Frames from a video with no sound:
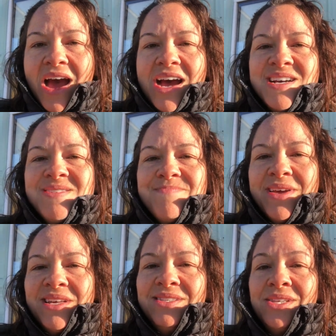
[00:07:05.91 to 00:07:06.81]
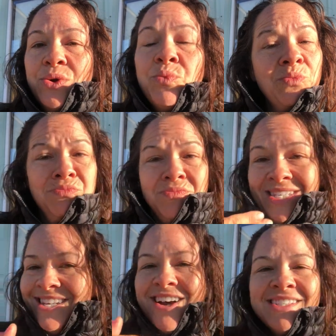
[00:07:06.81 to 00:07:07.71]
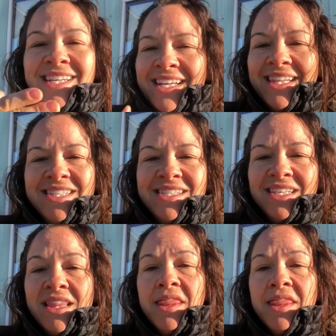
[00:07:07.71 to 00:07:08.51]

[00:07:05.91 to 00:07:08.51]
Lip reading: And so detox and cleansing,